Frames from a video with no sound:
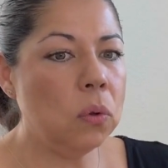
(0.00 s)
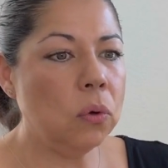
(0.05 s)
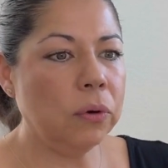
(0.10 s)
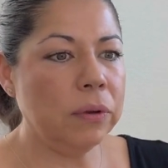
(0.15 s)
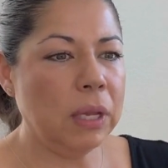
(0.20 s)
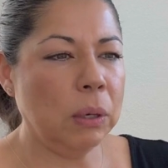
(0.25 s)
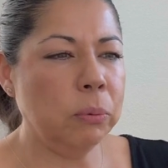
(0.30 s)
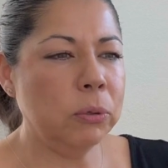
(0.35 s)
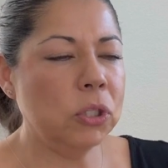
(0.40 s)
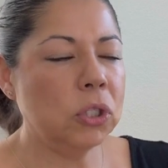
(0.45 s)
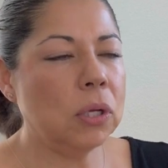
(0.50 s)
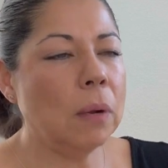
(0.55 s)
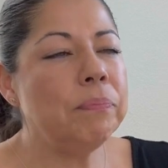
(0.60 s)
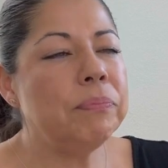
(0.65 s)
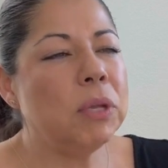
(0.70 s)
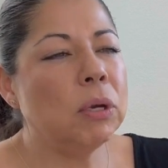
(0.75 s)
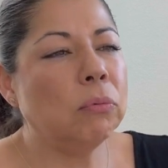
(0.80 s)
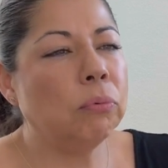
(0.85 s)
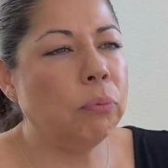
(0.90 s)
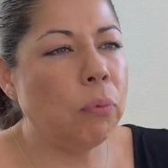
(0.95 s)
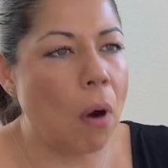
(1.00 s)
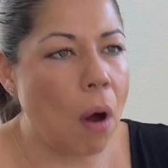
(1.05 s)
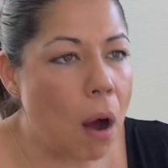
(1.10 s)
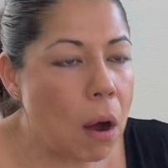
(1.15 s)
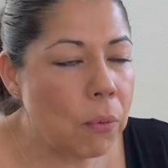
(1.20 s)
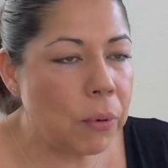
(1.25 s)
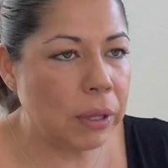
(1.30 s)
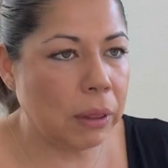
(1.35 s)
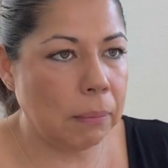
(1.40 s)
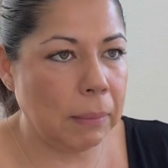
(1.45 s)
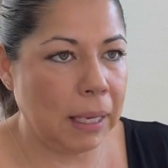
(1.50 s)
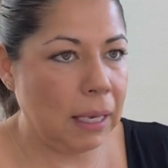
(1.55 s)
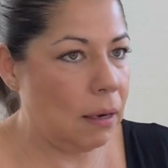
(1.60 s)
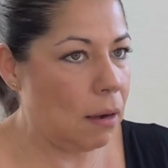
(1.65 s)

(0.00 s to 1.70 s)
or there was something wrong with me.